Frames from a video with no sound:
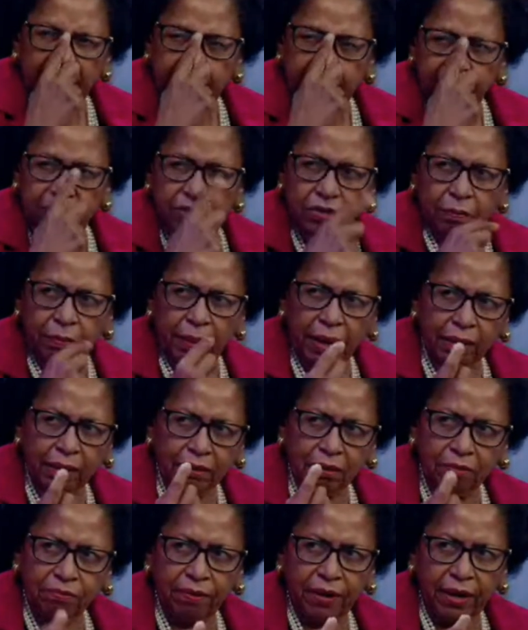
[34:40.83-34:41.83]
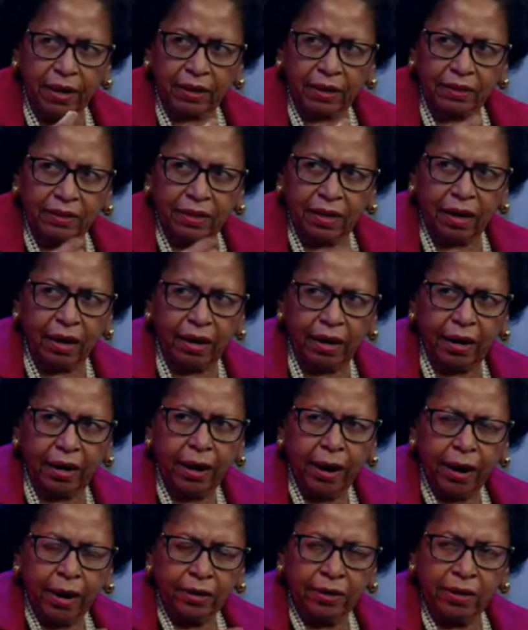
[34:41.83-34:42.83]
It's about the fact that I
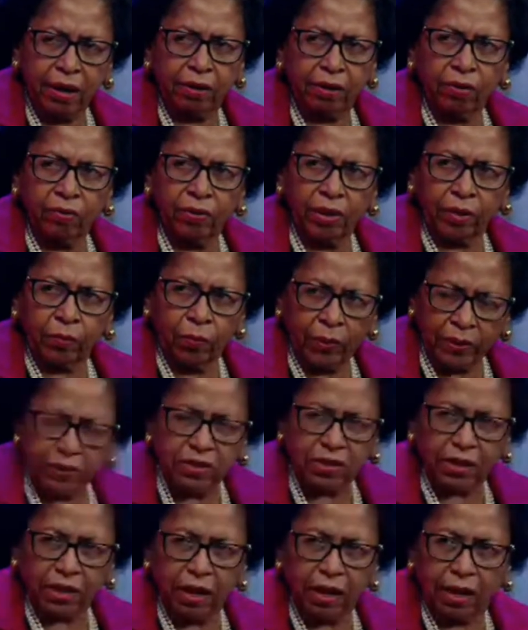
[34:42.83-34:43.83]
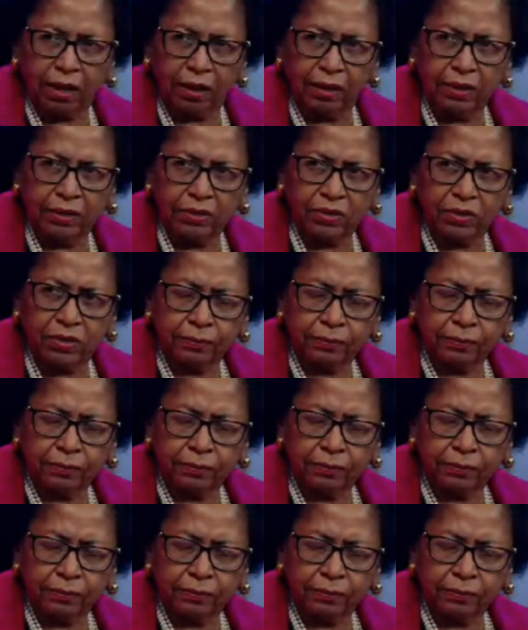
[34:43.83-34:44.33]
not only went to college,